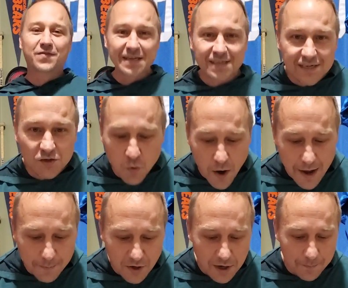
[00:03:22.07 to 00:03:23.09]
This is why
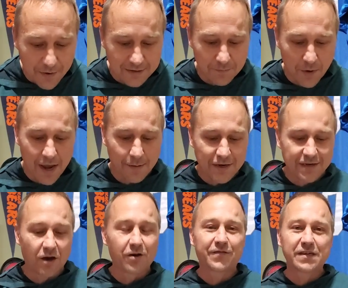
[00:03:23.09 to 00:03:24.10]
I'm going to pick the Miami
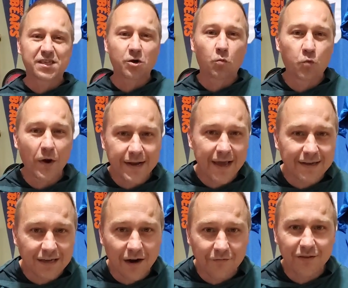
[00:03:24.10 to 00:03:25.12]
Dolphins to win
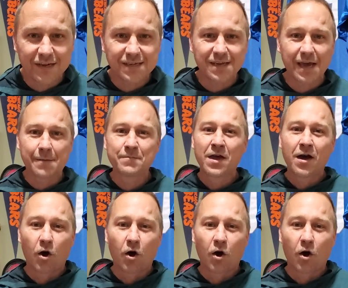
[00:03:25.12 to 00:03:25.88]
and cover this game.